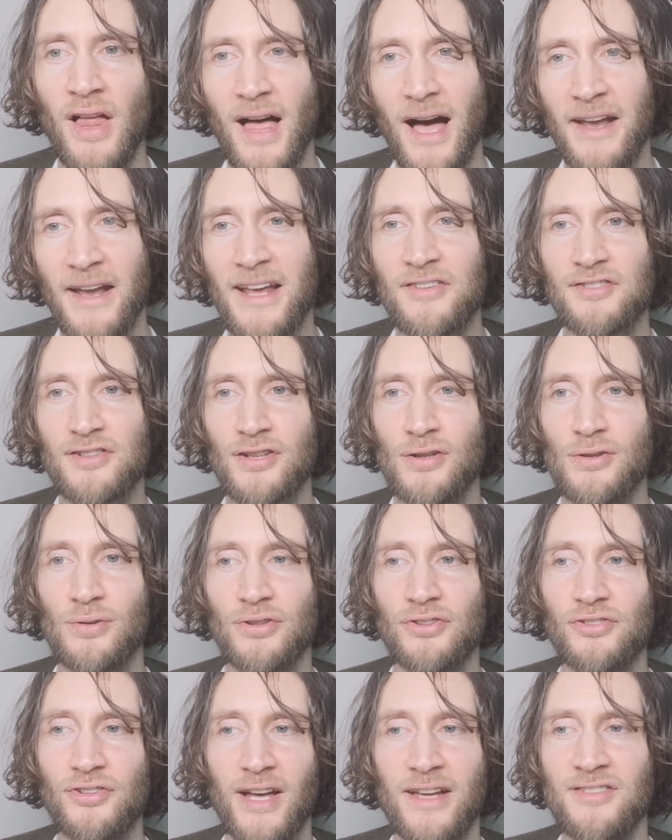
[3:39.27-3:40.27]
And as Google
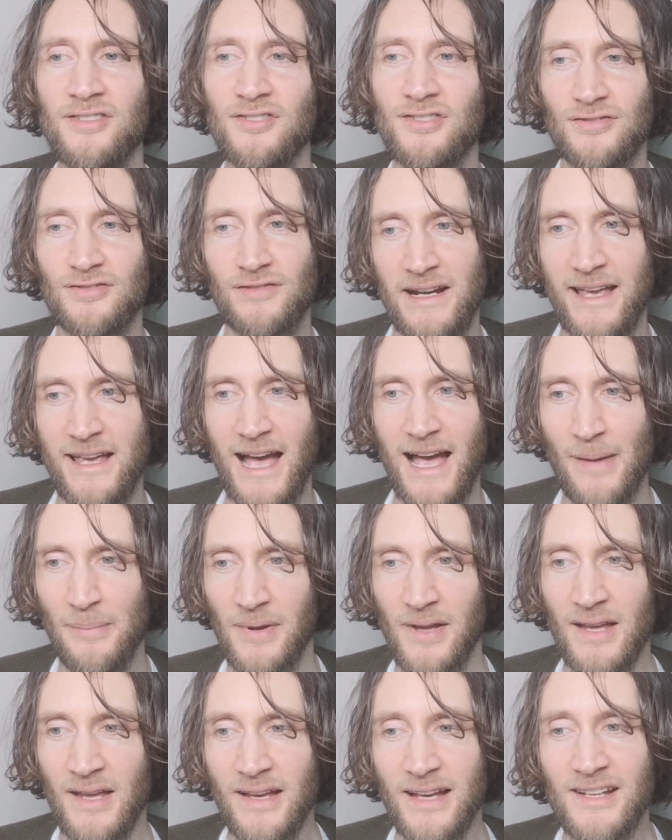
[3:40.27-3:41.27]
said, just to recap,
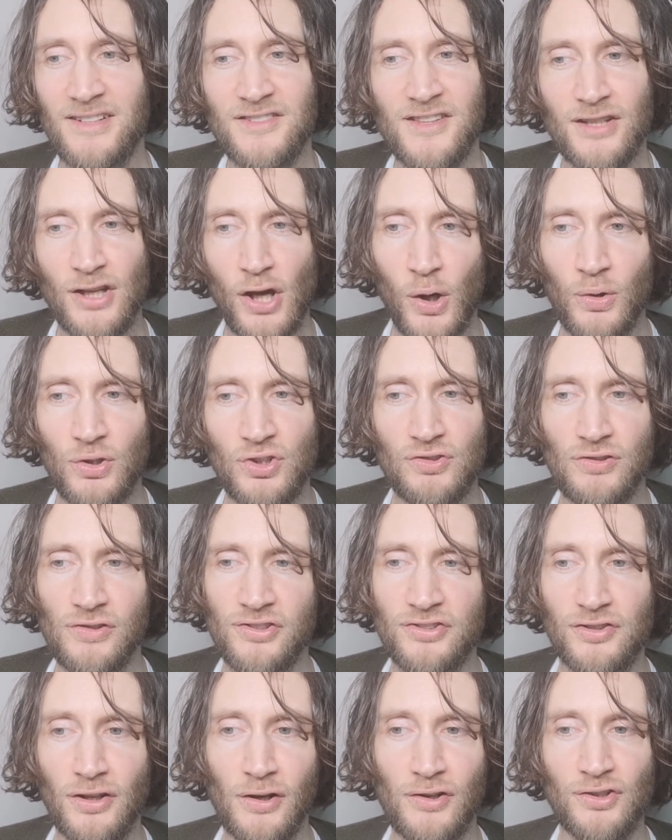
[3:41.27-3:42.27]
it's the cultural,
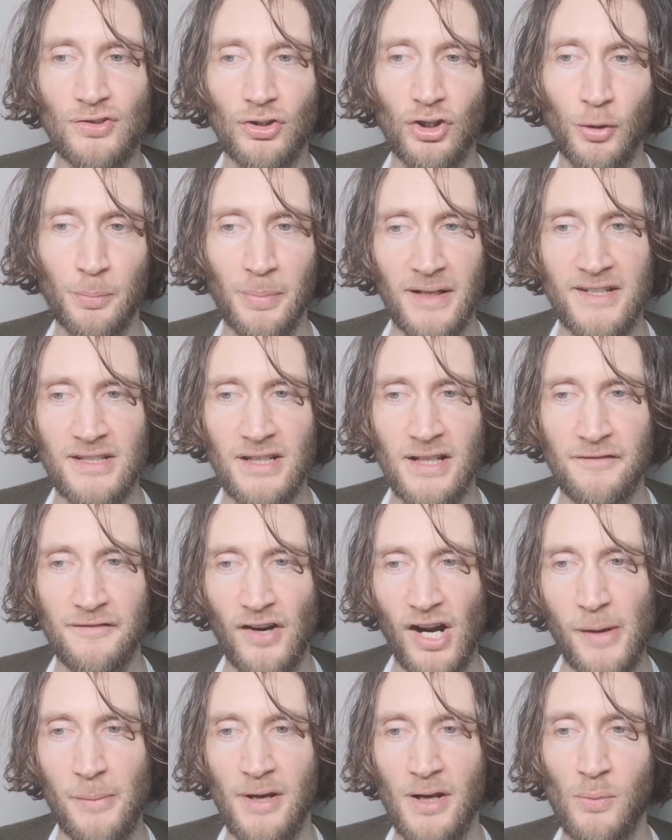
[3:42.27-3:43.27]
social, or political
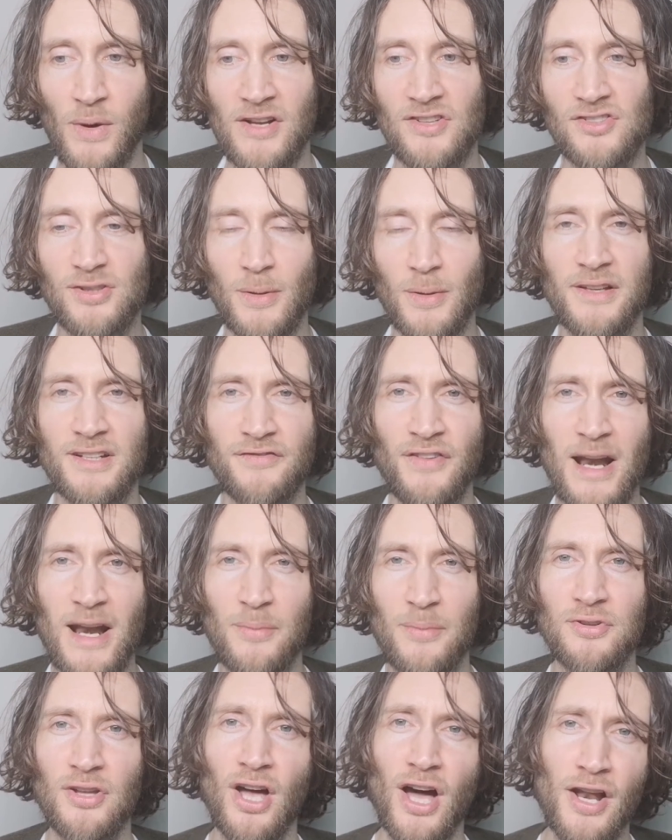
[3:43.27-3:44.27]
environment in which something
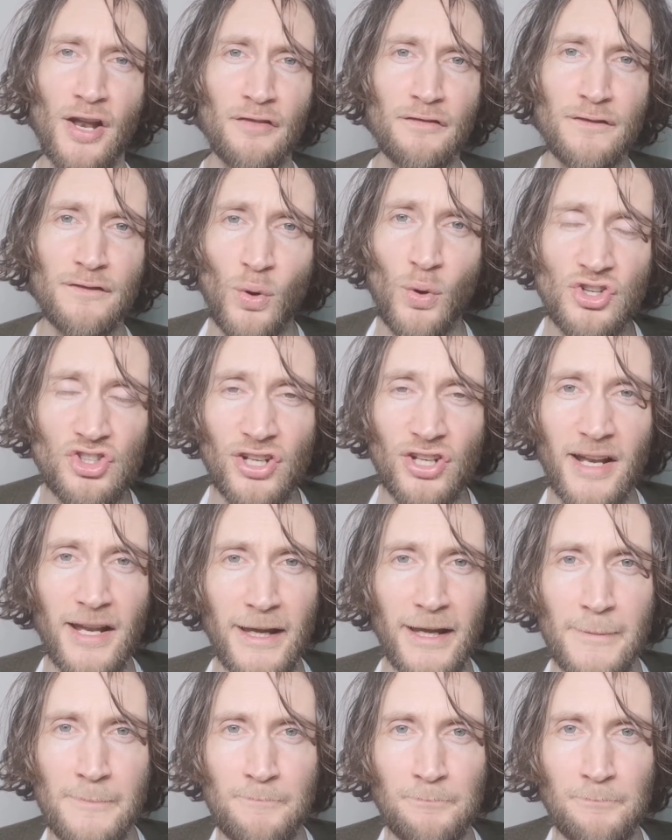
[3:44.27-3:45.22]
develops. And unfortunately,